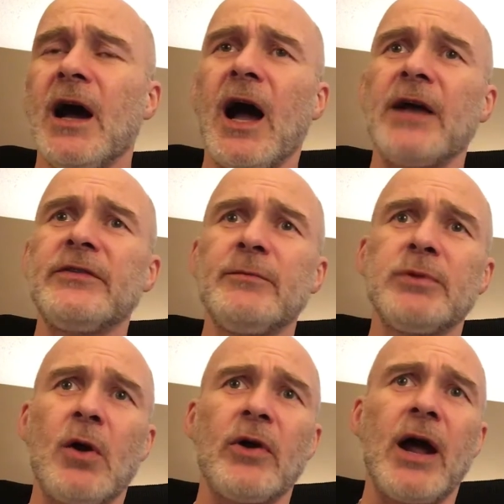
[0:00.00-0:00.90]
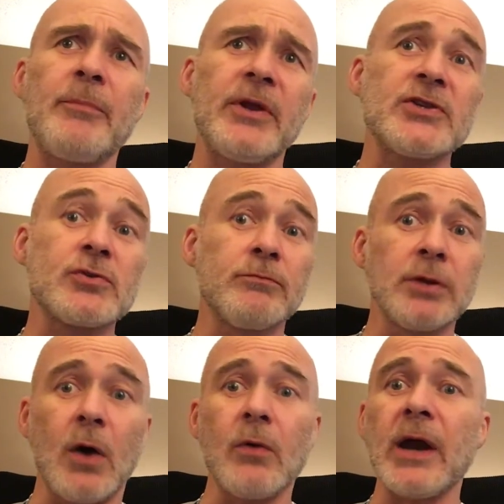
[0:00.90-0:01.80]
I did blow it up, and as you
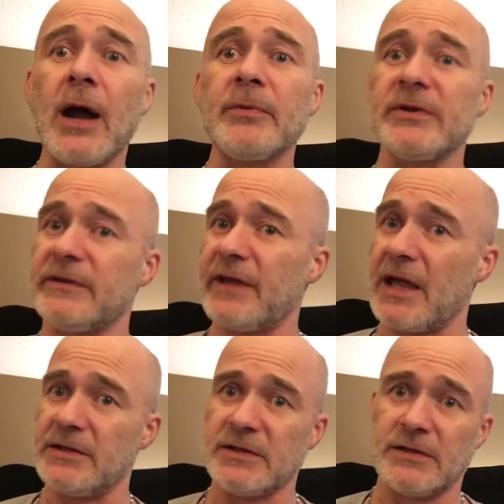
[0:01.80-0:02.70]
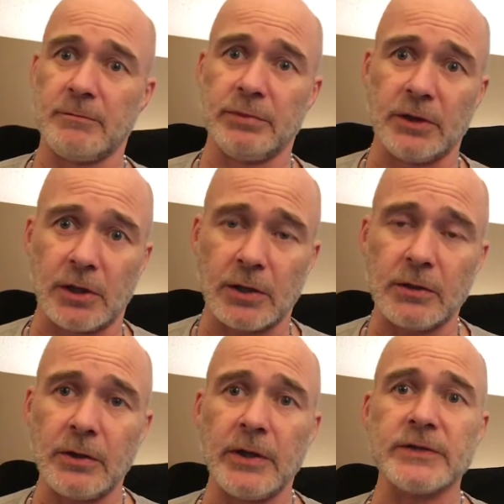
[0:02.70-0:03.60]
blow it up, it tends to
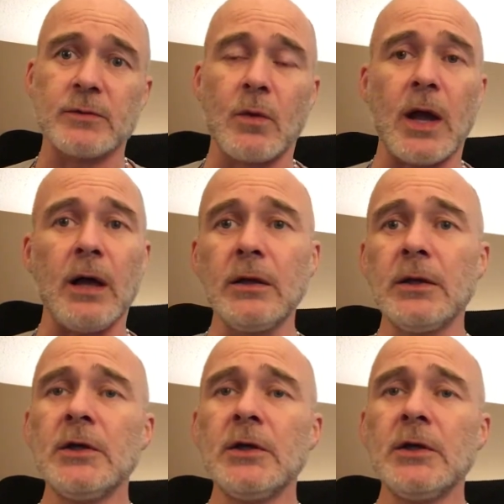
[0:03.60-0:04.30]
blur as well.